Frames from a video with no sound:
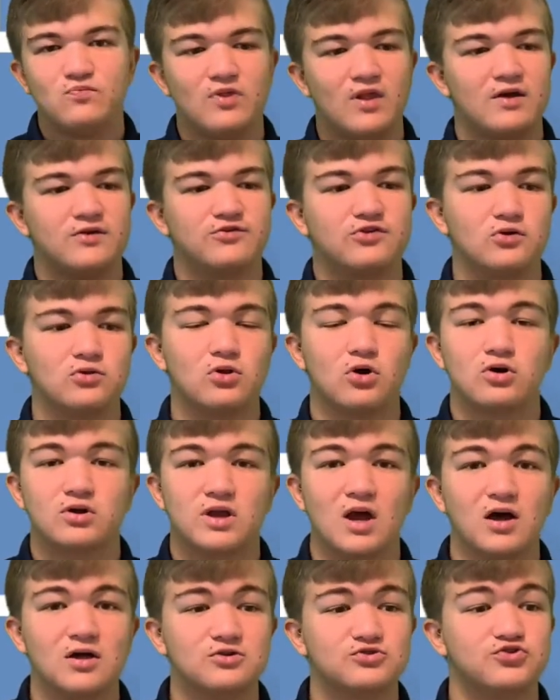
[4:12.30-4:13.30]
So look,
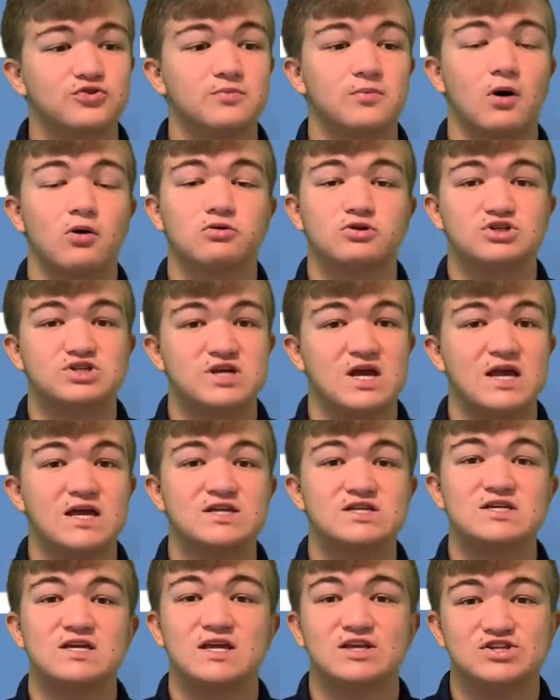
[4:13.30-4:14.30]
college football is
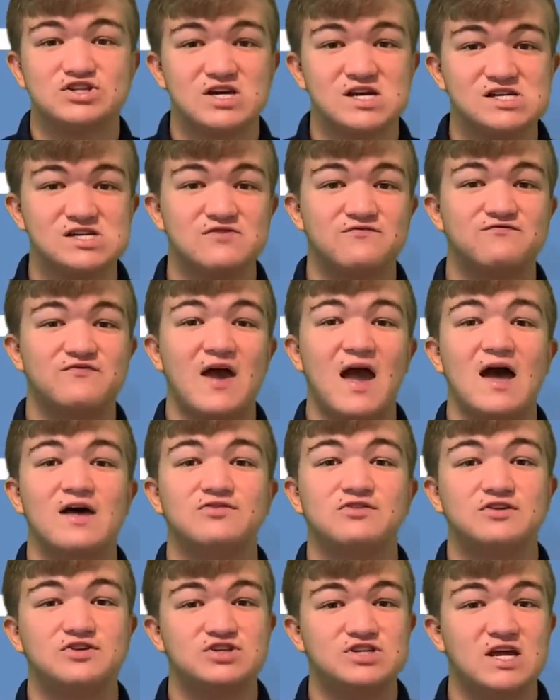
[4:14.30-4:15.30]
changing. It's changing fast.
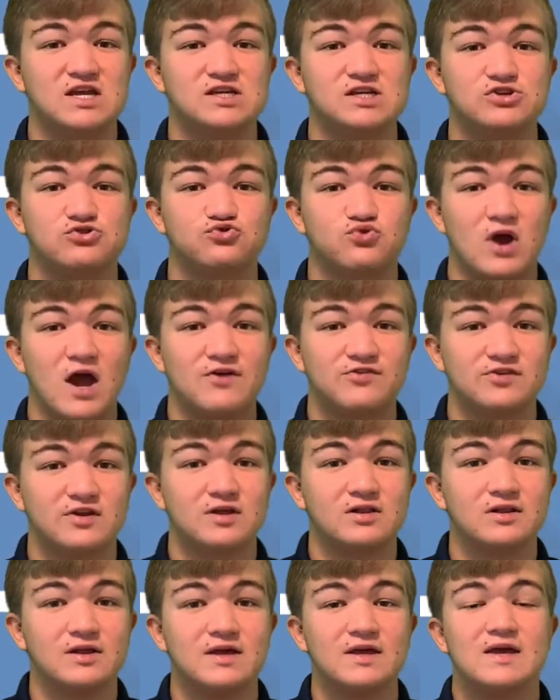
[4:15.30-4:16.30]
It's changing
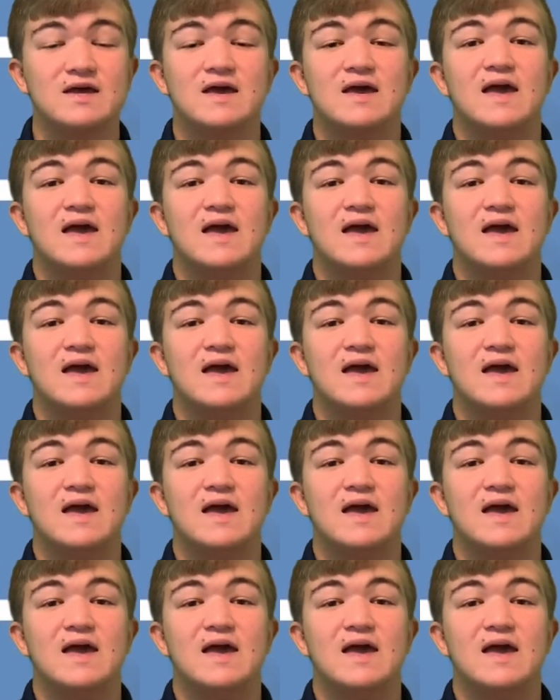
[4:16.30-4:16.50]
drastically.